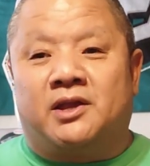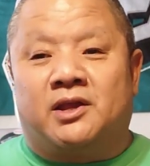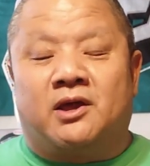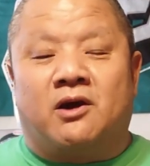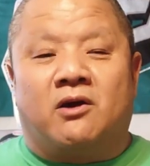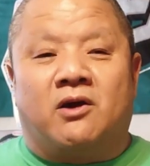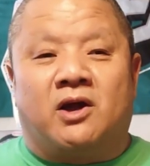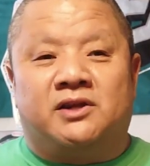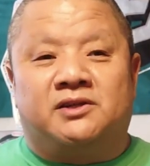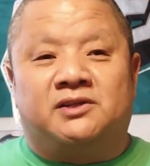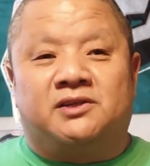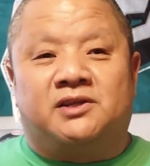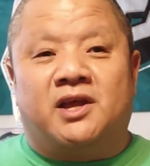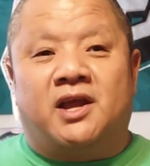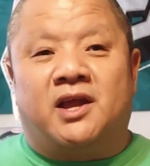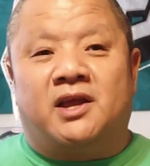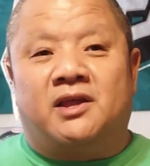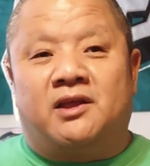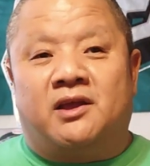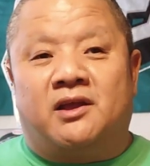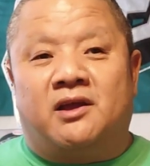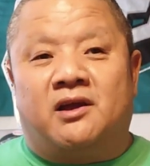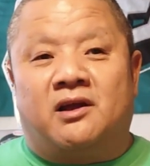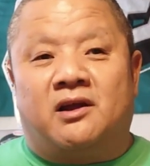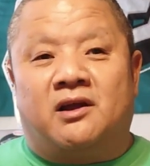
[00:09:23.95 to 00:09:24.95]
I stayed
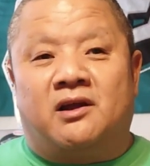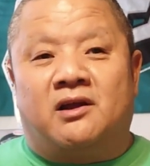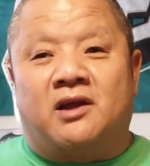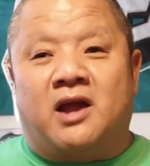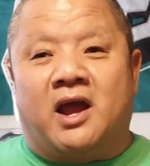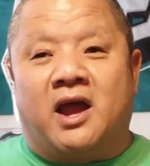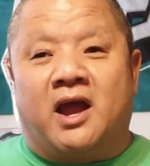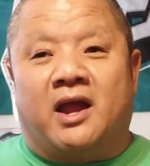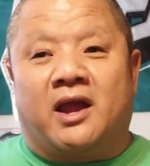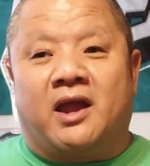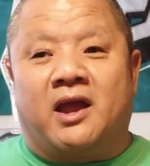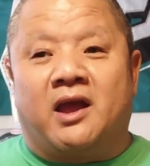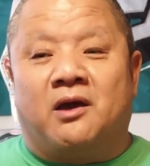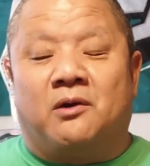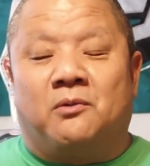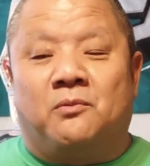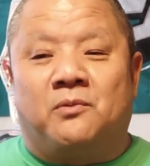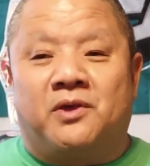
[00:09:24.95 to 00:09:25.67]
there, hang out